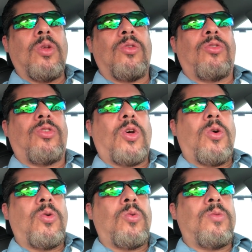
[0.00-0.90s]

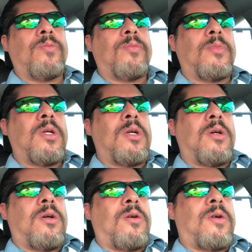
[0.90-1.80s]
So
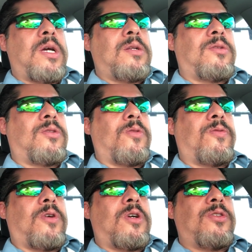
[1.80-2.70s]
all right, so
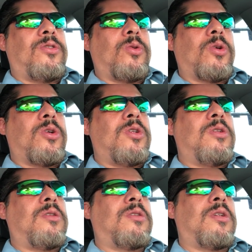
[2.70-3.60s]
far so good.
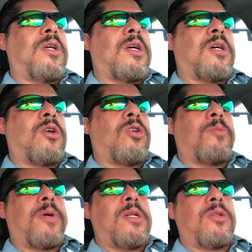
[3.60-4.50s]

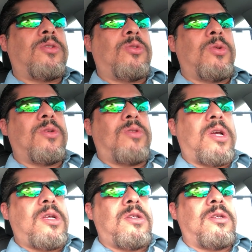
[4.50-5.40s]
Autopilot is doing
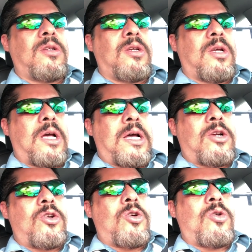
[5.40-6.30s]
great. I
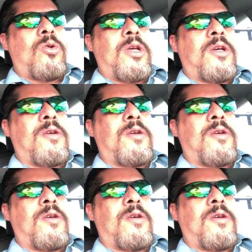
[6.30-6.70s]
don't know